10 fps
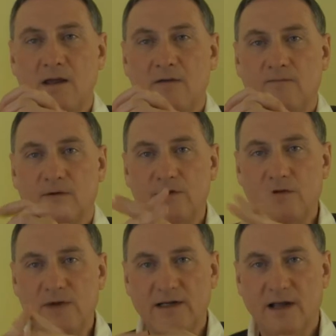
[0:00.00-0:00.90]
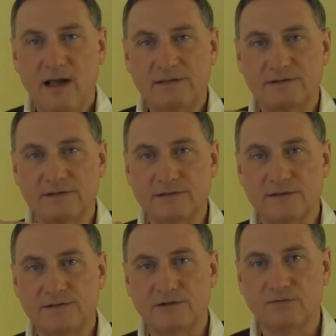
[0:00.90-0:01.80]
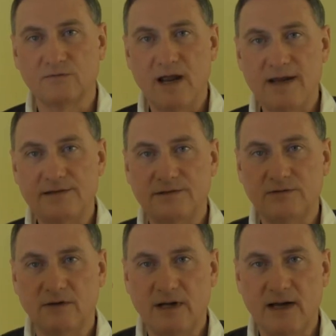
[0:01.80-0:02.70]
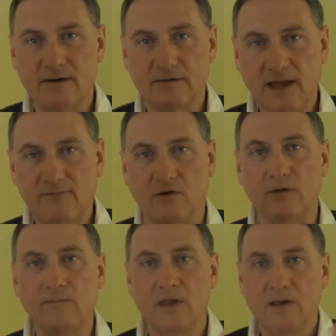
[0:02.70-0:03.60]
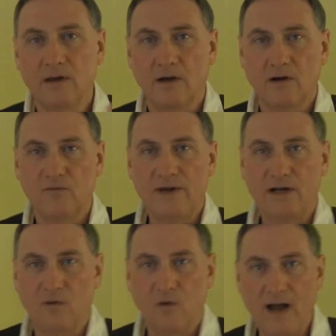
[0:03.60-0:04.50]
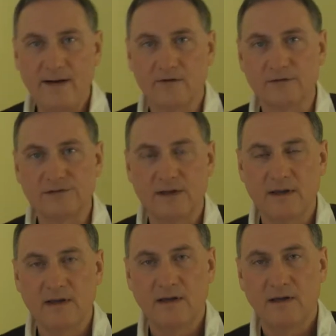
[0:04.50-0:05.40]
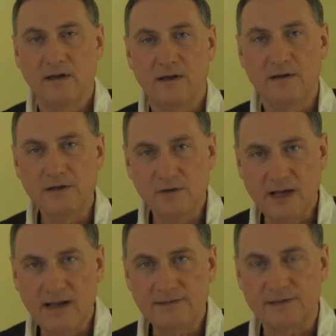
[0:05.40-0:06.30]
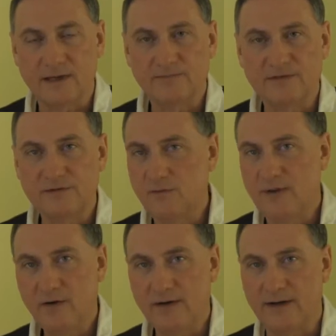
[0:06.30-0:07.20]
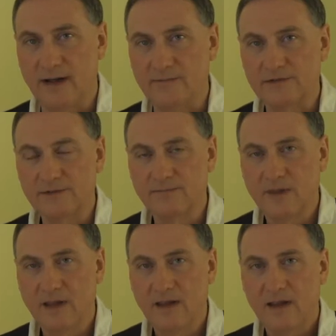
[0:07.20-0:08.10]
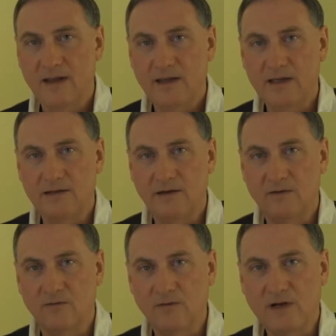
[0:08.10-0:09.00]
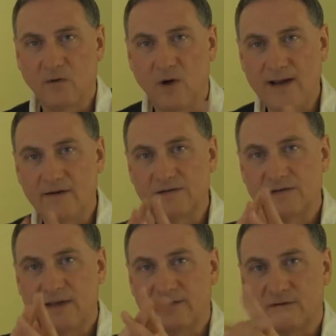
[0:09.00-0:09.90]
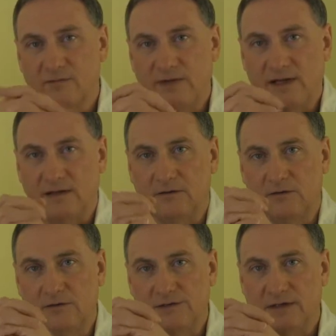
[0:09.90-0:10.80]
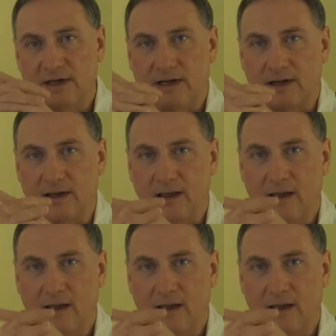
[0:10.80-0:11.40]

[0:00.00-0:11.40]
For human consciousness to raise to a higher level requires new concepts, new paradigms. It requires that there be a loosening